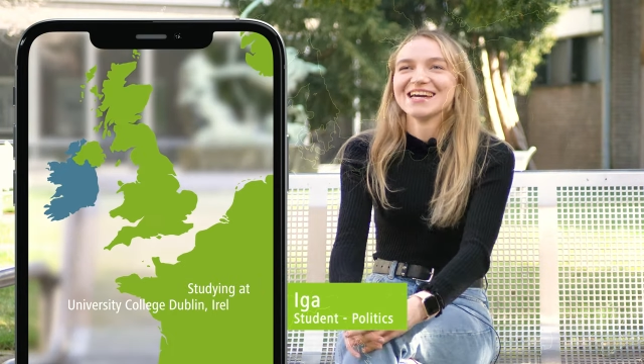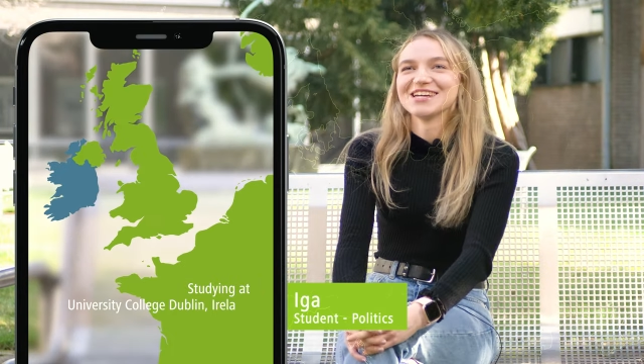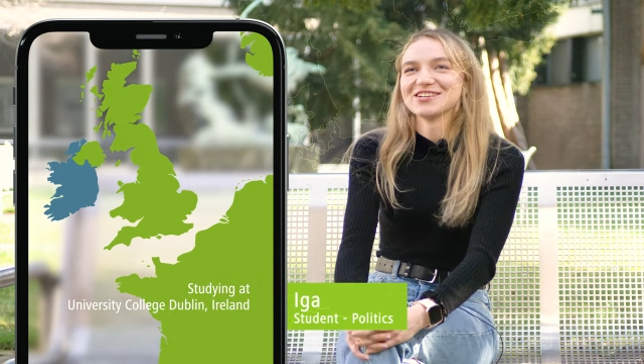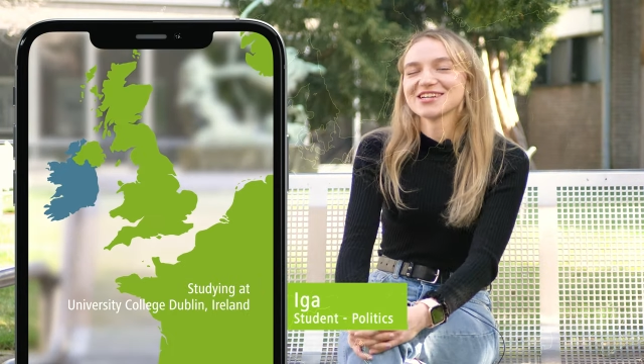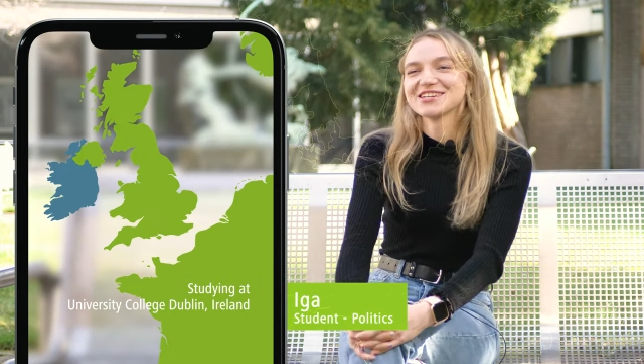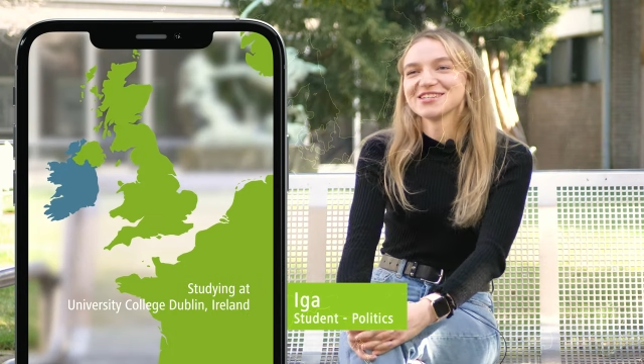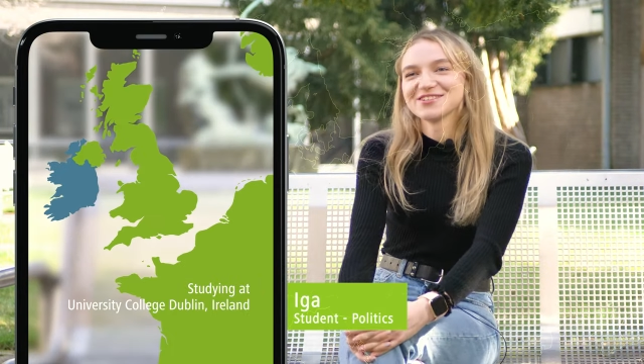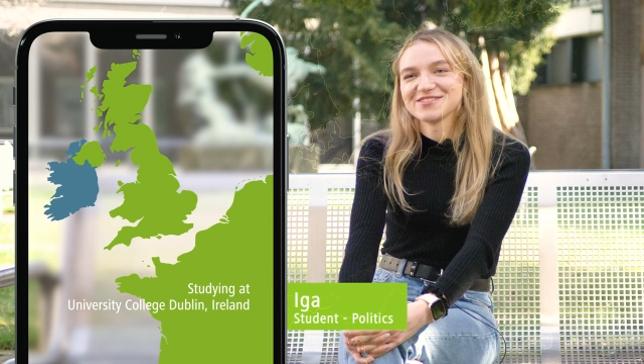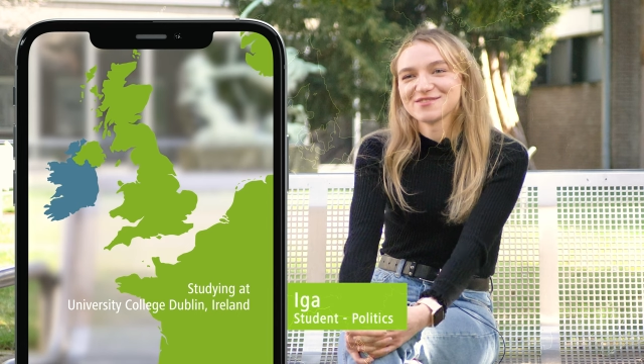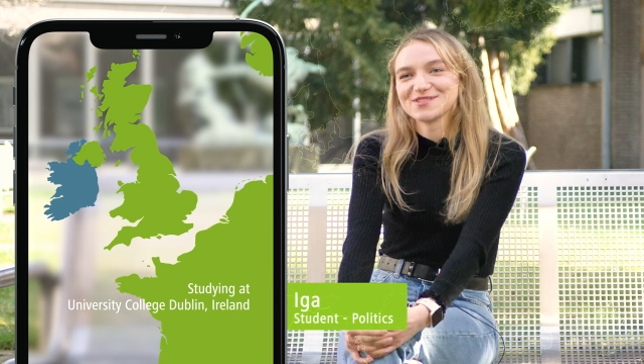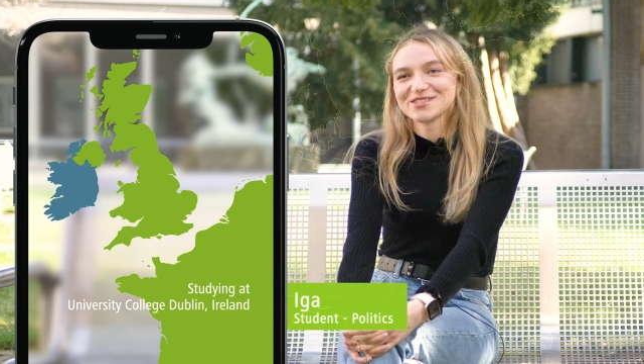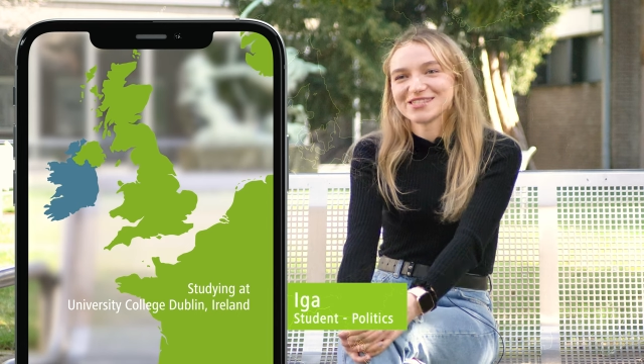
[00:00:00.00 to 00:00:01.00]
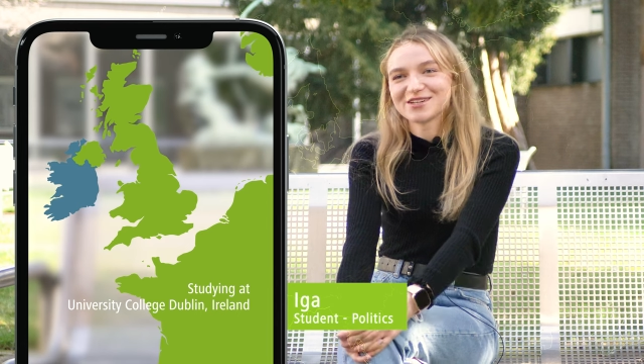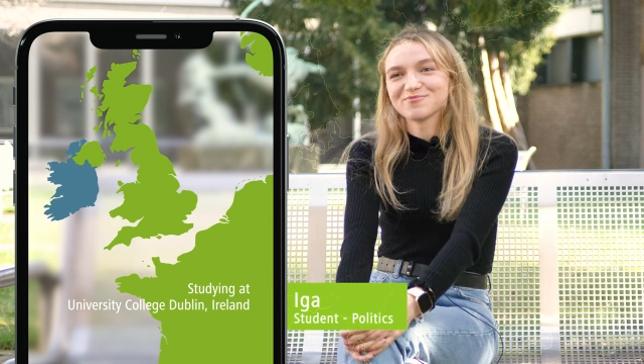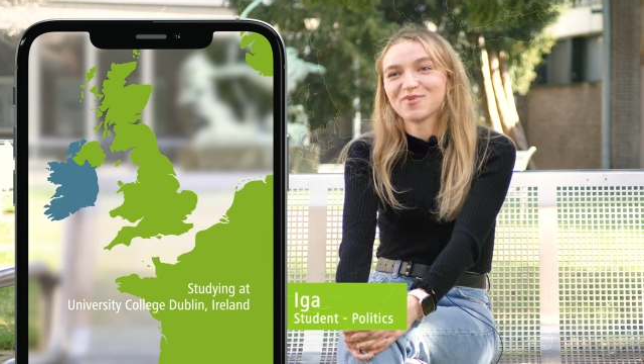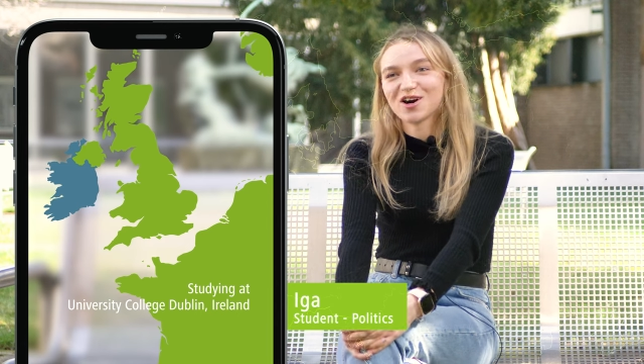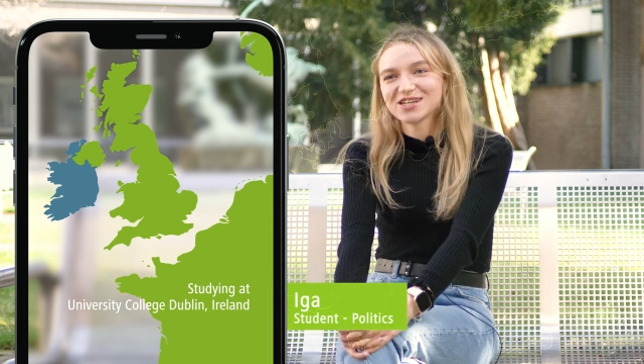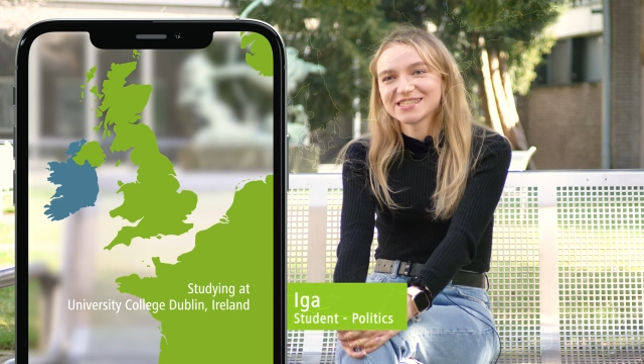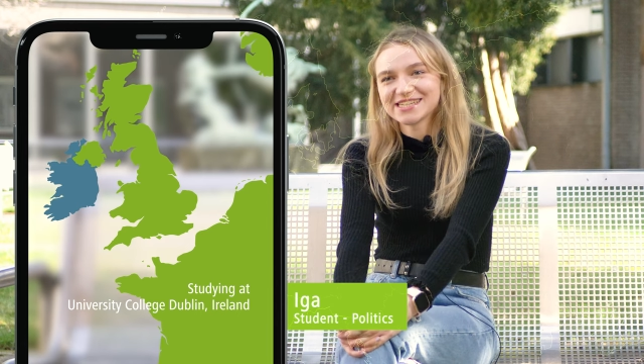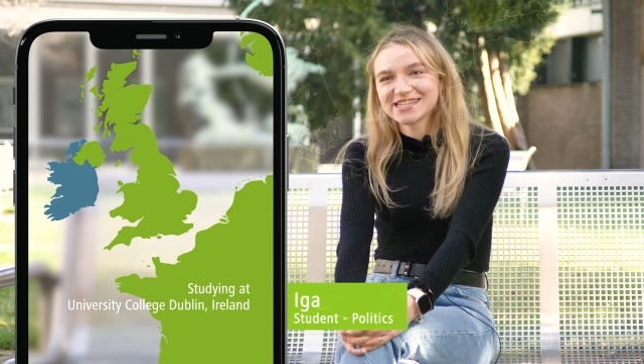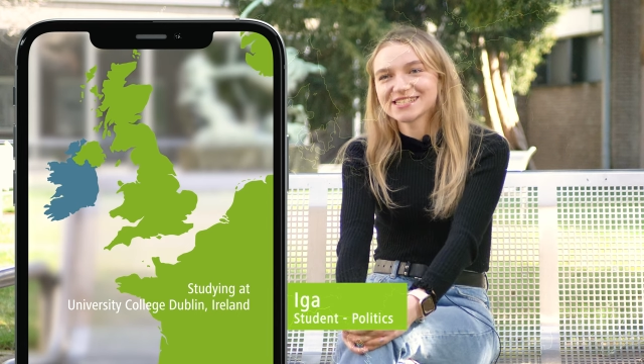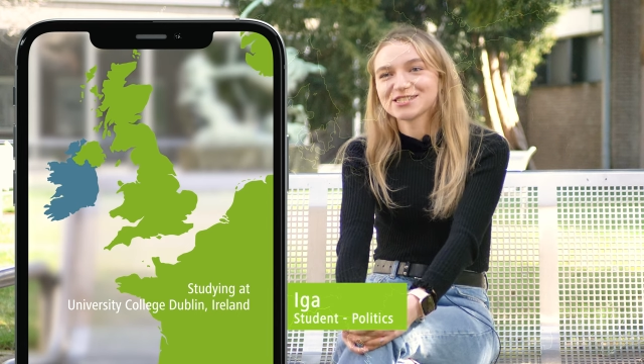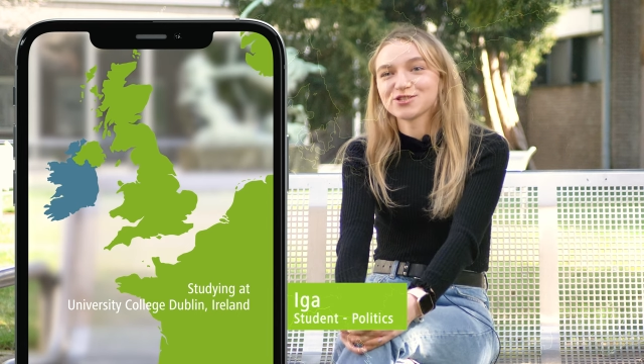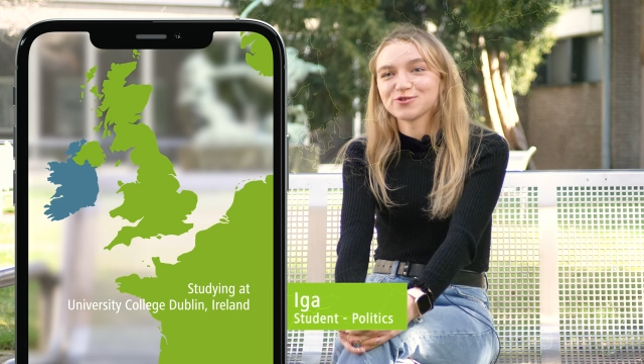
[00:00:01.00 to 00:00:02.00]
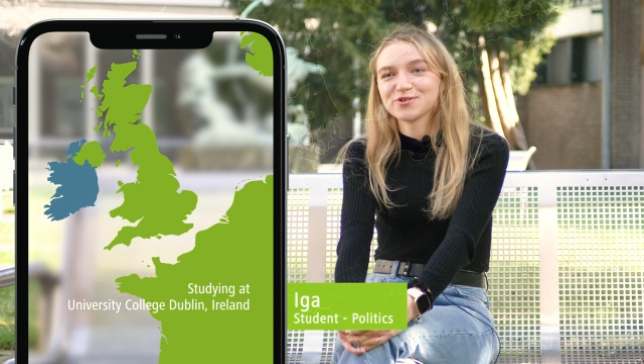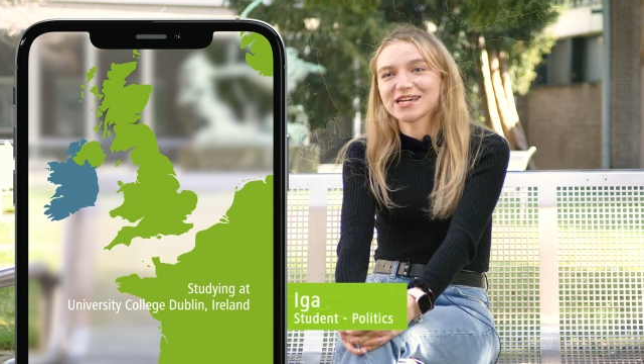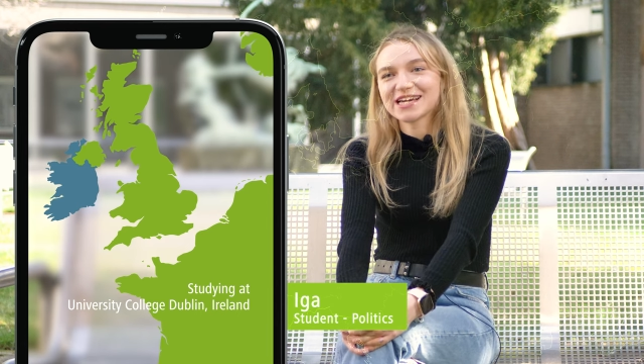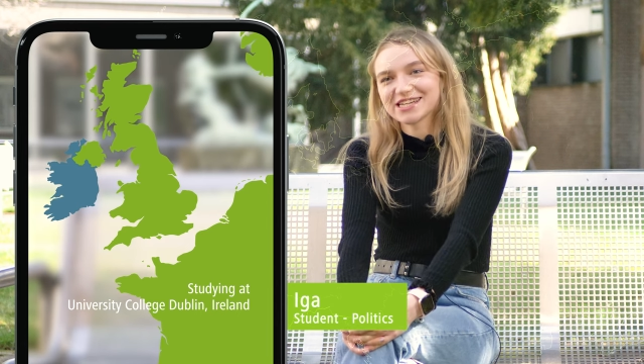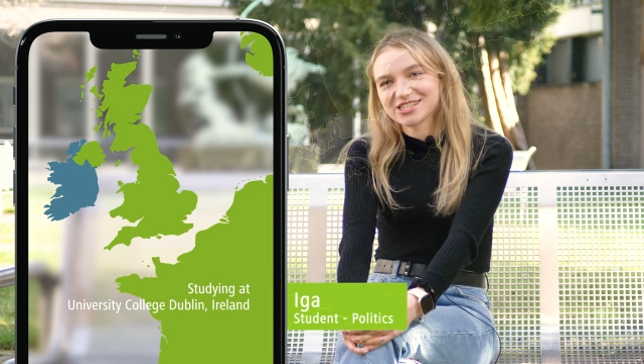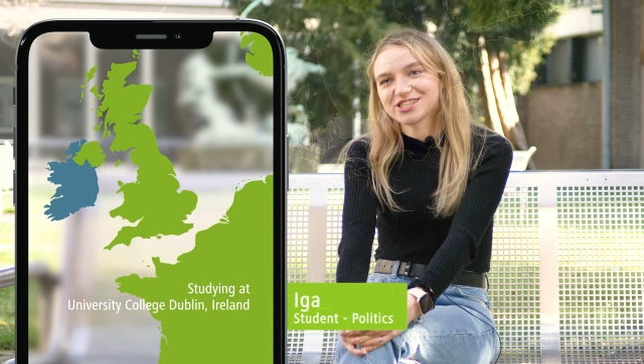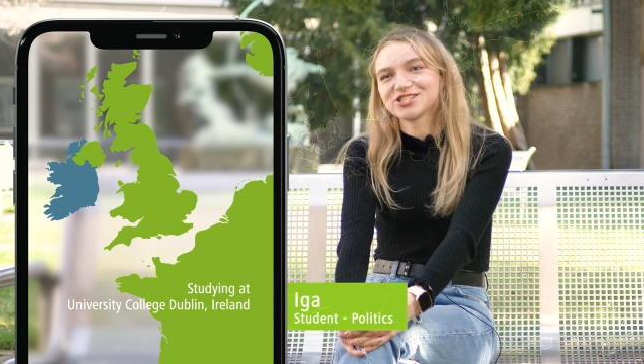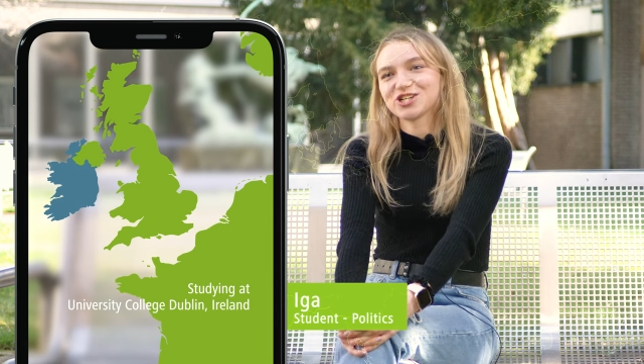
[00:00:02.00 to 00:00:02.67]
Here in Cologne, I'm studying politics through English and